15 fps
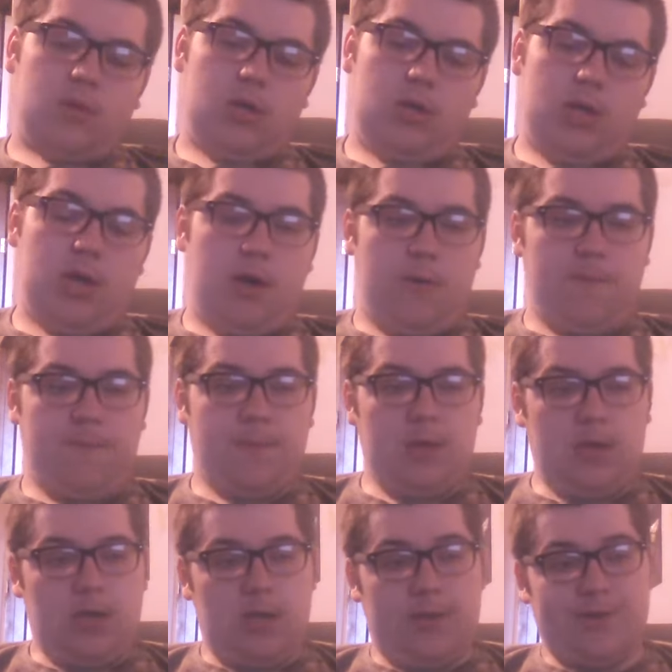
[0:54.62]
Now,
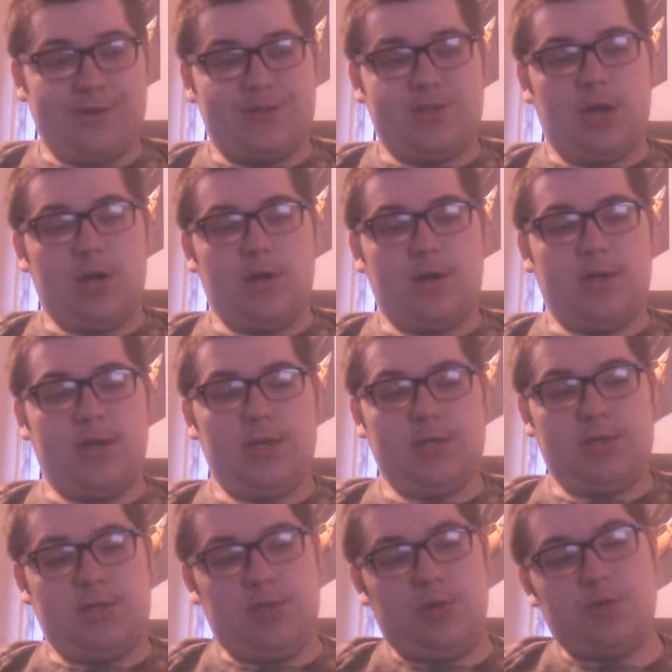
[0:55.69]
there's starter
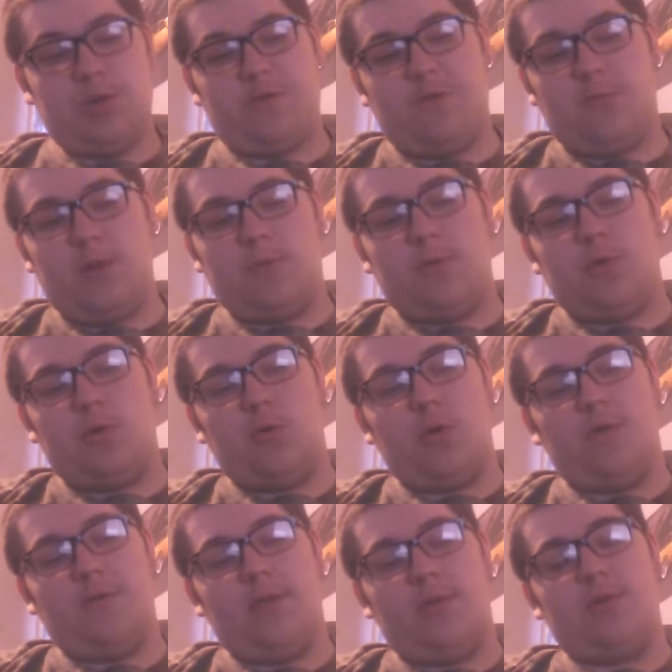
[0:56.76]
kits usually for people
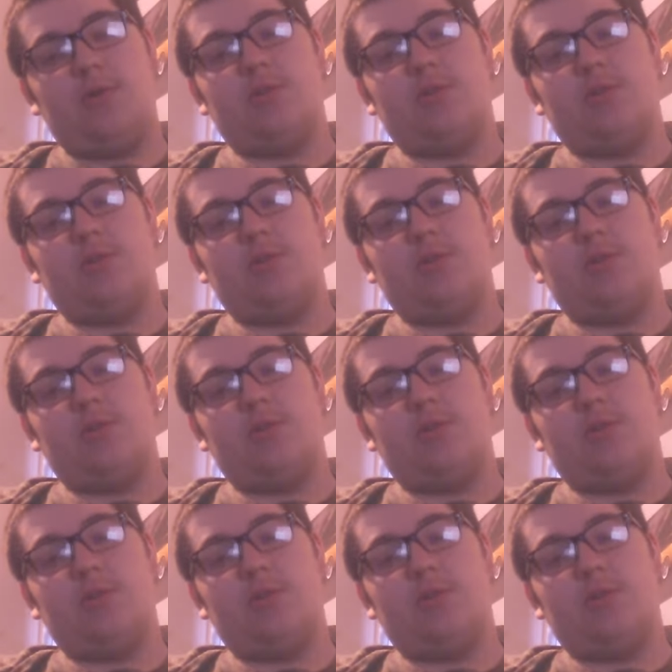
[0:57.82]
who they want